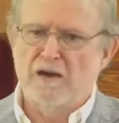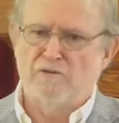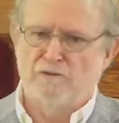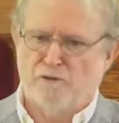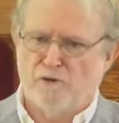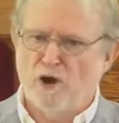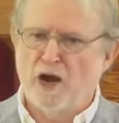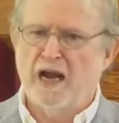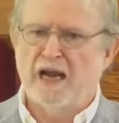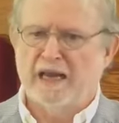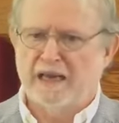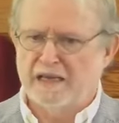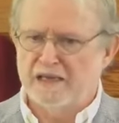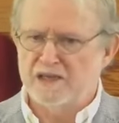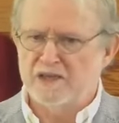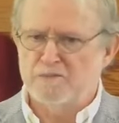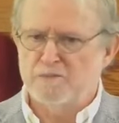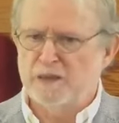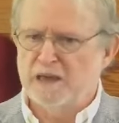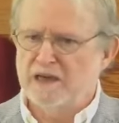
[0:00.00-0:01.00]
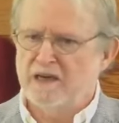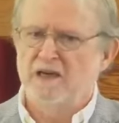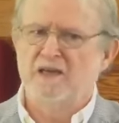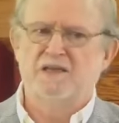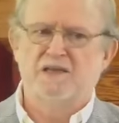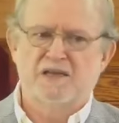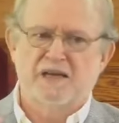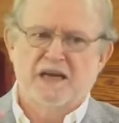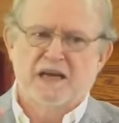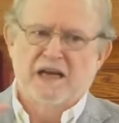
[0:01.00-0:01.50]
that phrase,
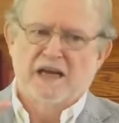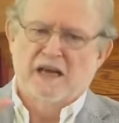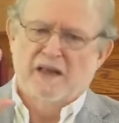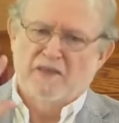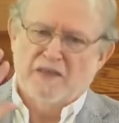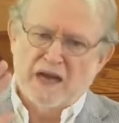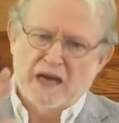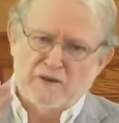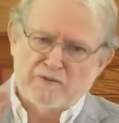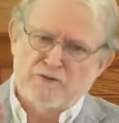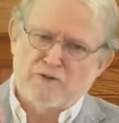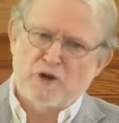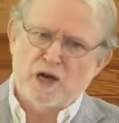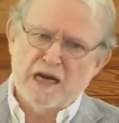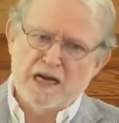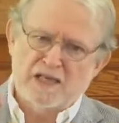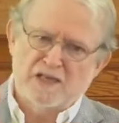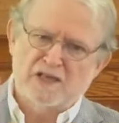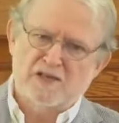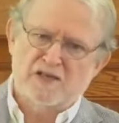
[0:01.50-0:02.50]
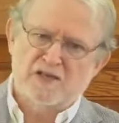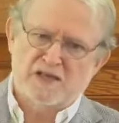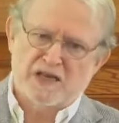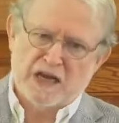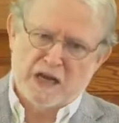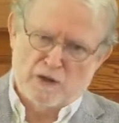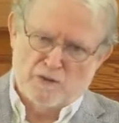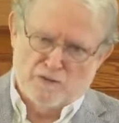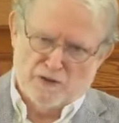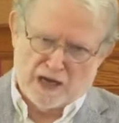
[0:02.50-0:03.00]
because that phrase
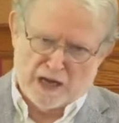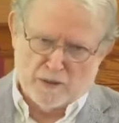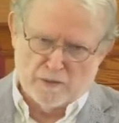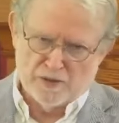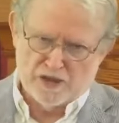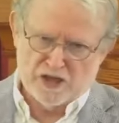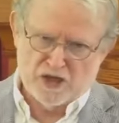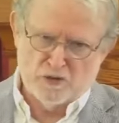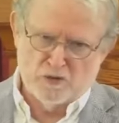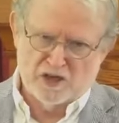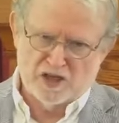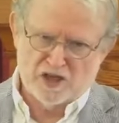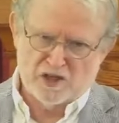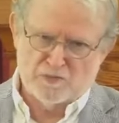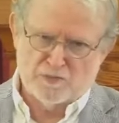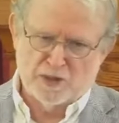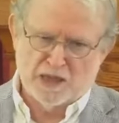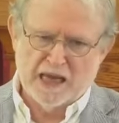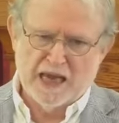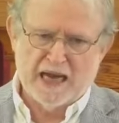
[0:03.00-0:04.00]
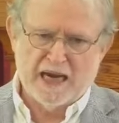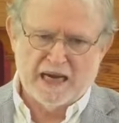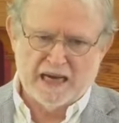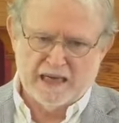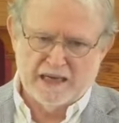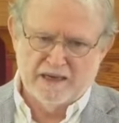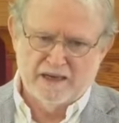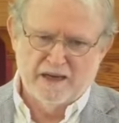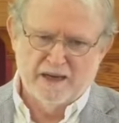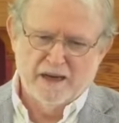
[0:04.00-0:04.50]
itself helps to
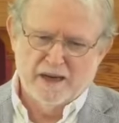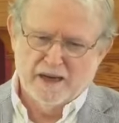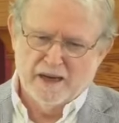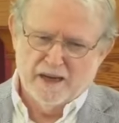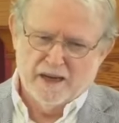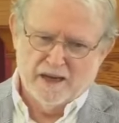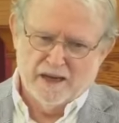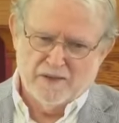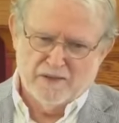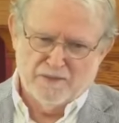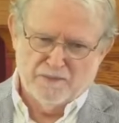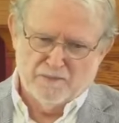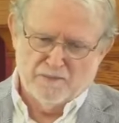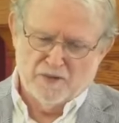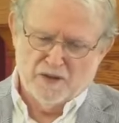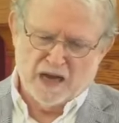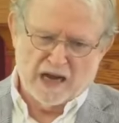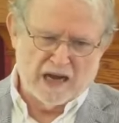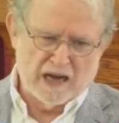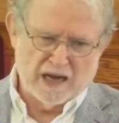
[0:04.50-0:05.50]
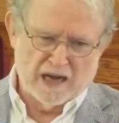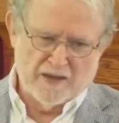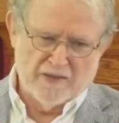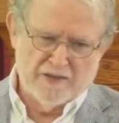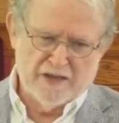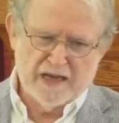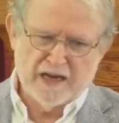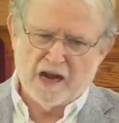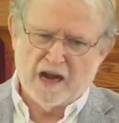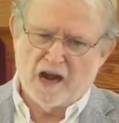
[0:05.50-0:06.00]
explain
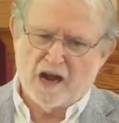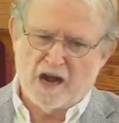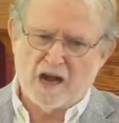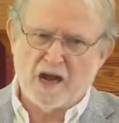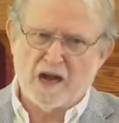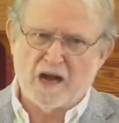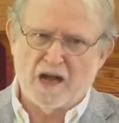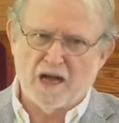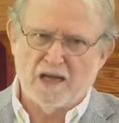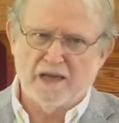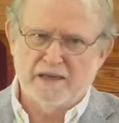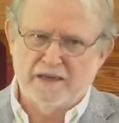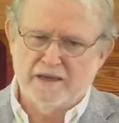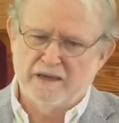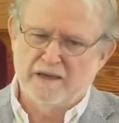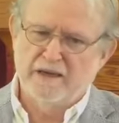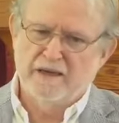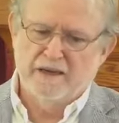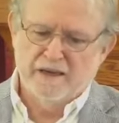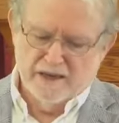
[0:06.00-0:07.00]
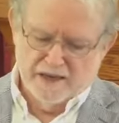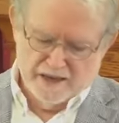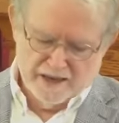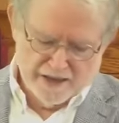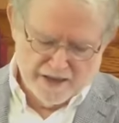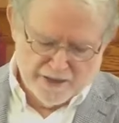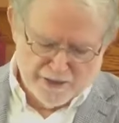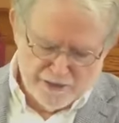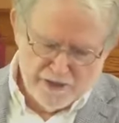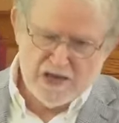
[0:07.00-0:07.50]
the odd
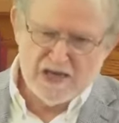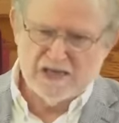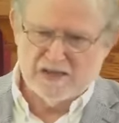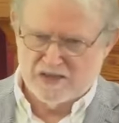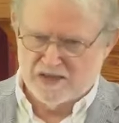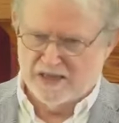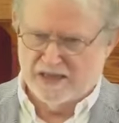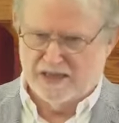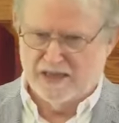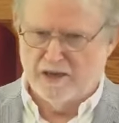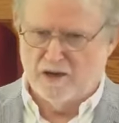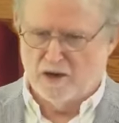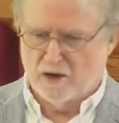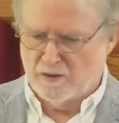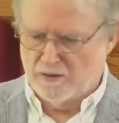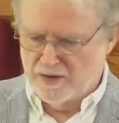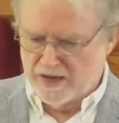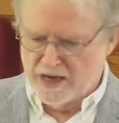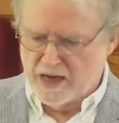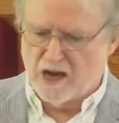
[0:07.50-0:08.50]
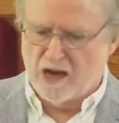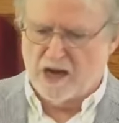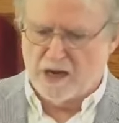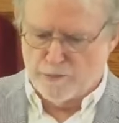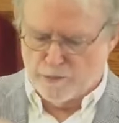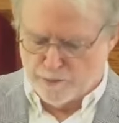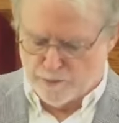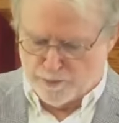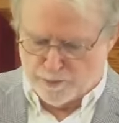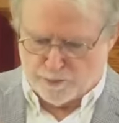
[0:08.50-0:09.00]
theses, or the
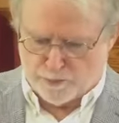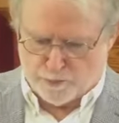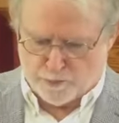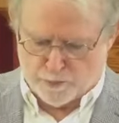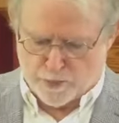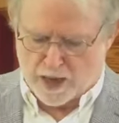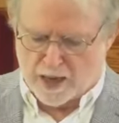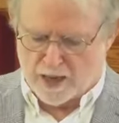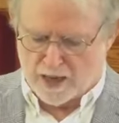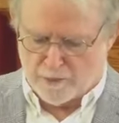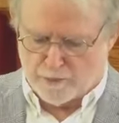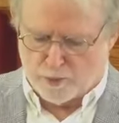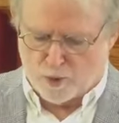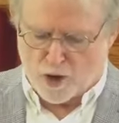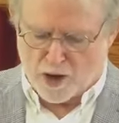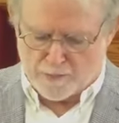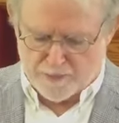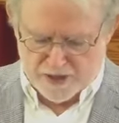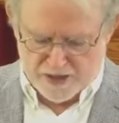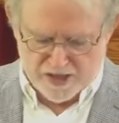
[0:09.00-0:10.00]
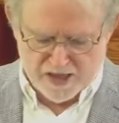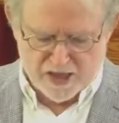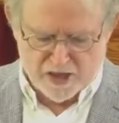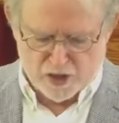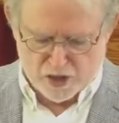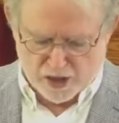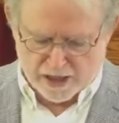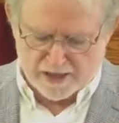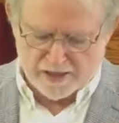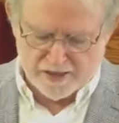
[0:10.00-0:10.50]
odd
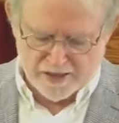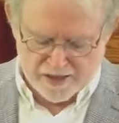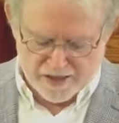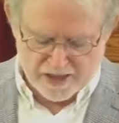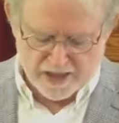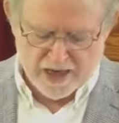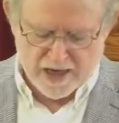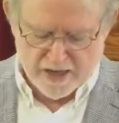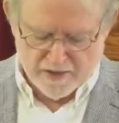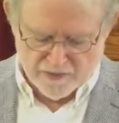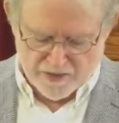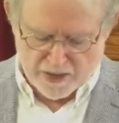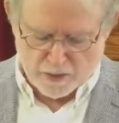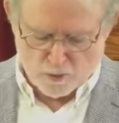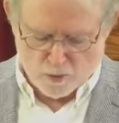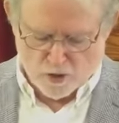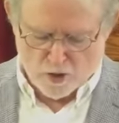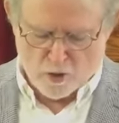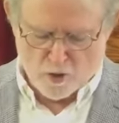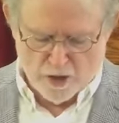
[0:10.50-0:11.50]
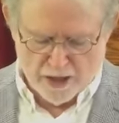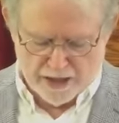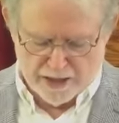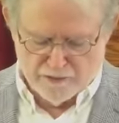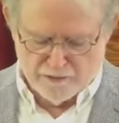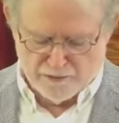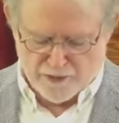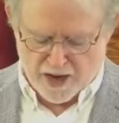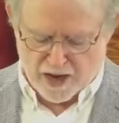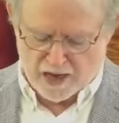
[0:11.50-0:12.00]
propositions that we're
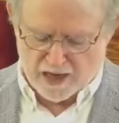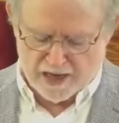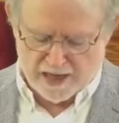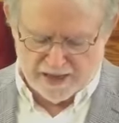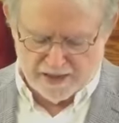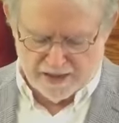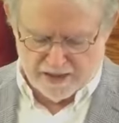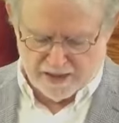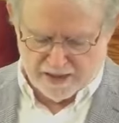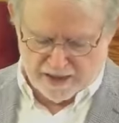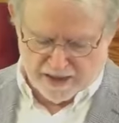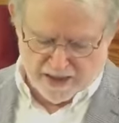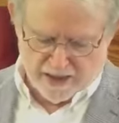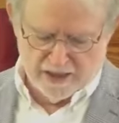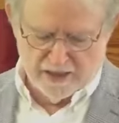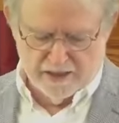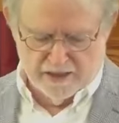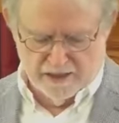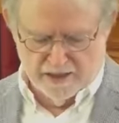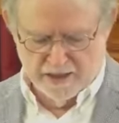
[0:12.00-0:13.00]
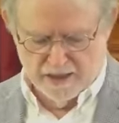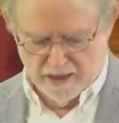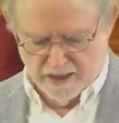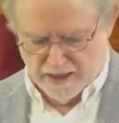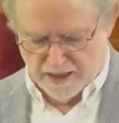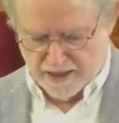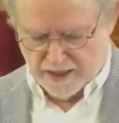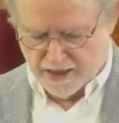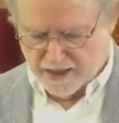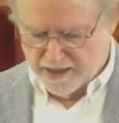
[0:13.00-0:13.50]
going to find in
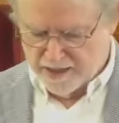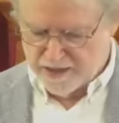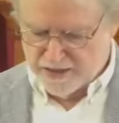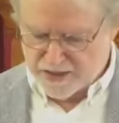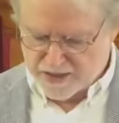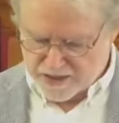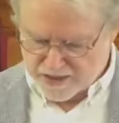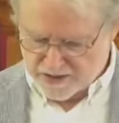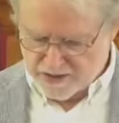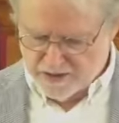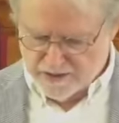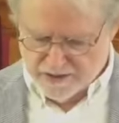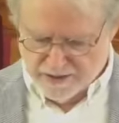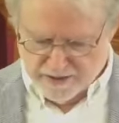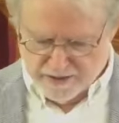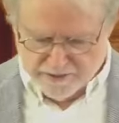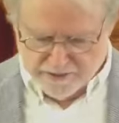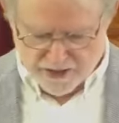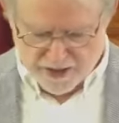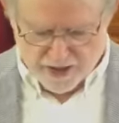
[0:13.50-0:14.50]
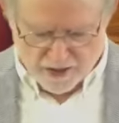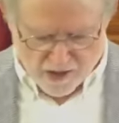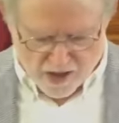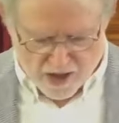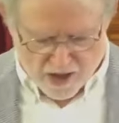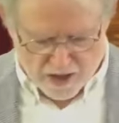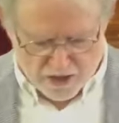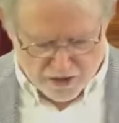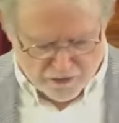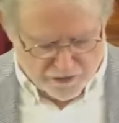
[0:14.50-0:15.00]
his
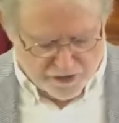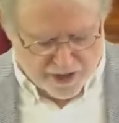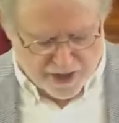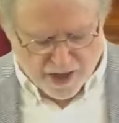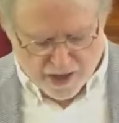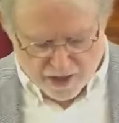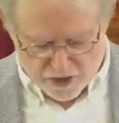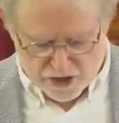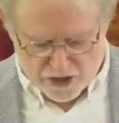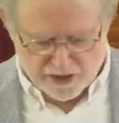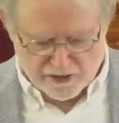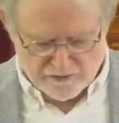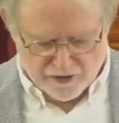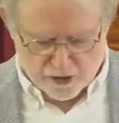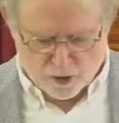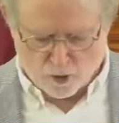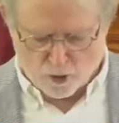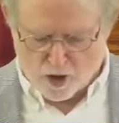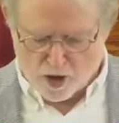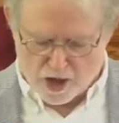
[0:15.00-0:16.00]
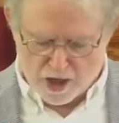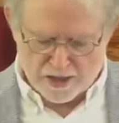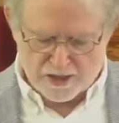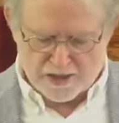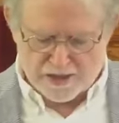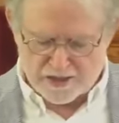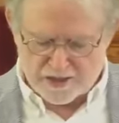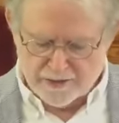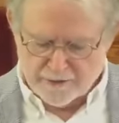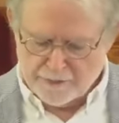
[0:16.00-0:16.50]
Theology of the
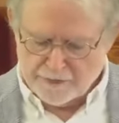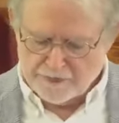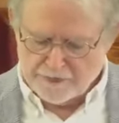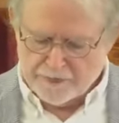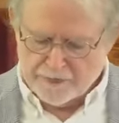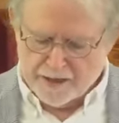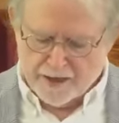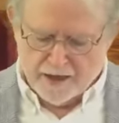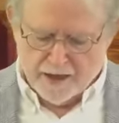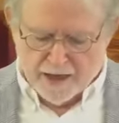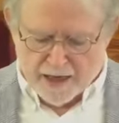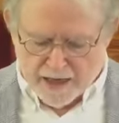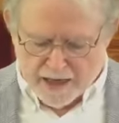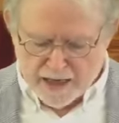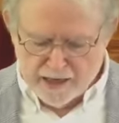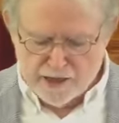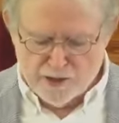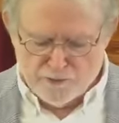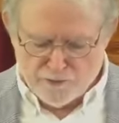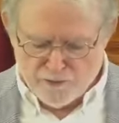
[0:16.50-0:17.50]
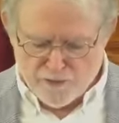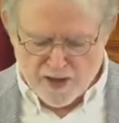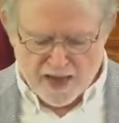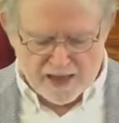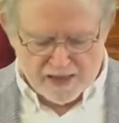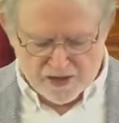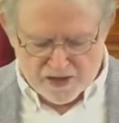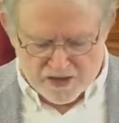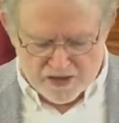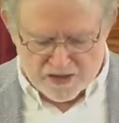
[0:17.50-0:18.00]
Cross. He
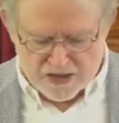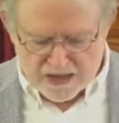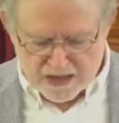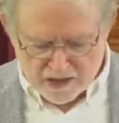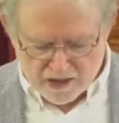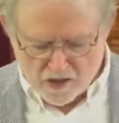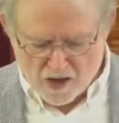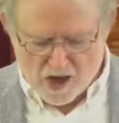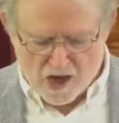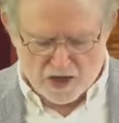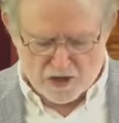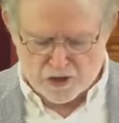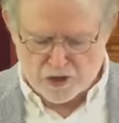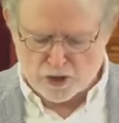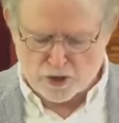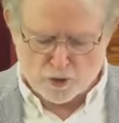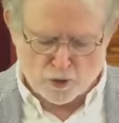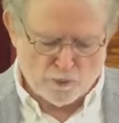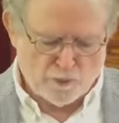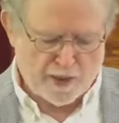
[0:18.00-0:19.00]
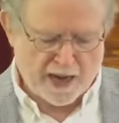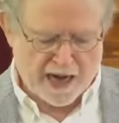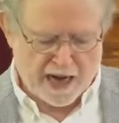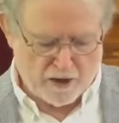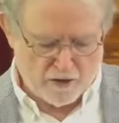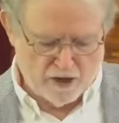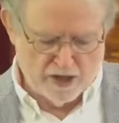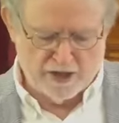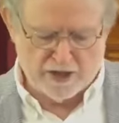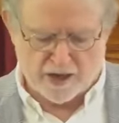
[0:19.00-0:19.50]
defends theological
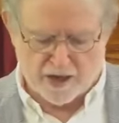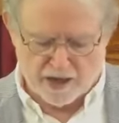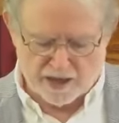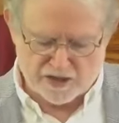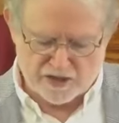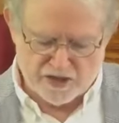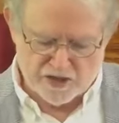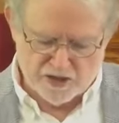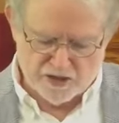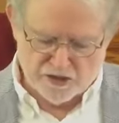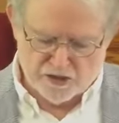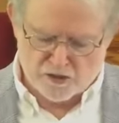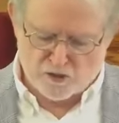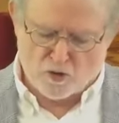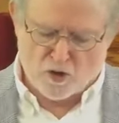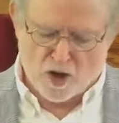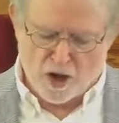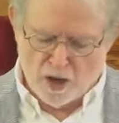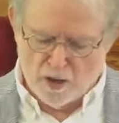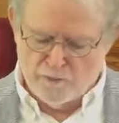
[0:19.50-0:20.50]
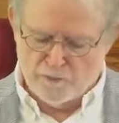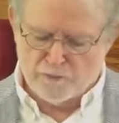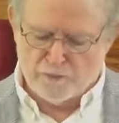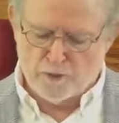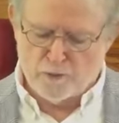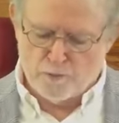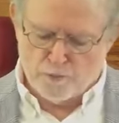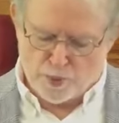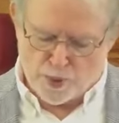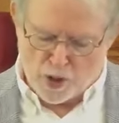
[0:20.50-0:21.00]
paradoxes drawn
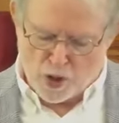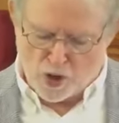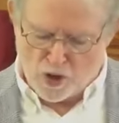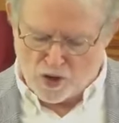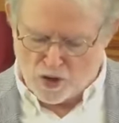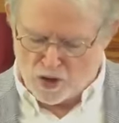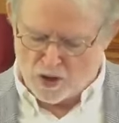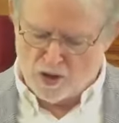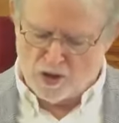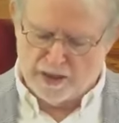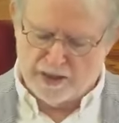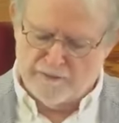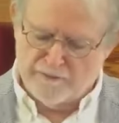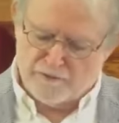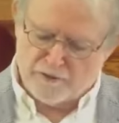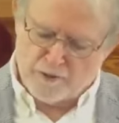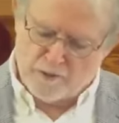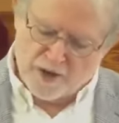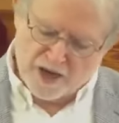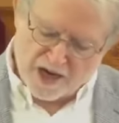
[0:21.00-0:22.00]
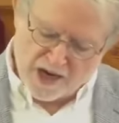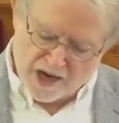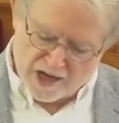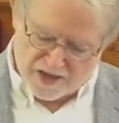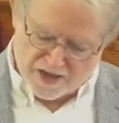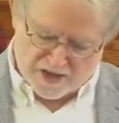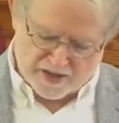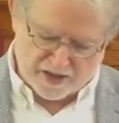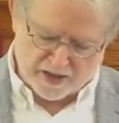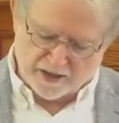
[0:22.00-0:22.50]
from Paul and from
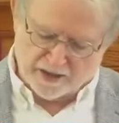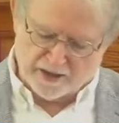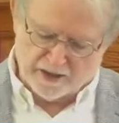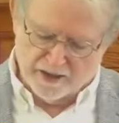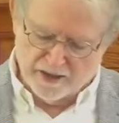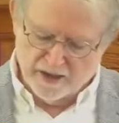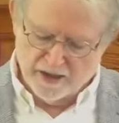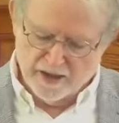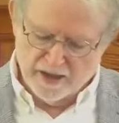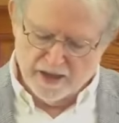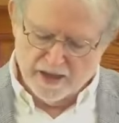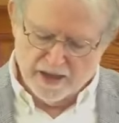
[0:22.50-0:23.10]
Augustine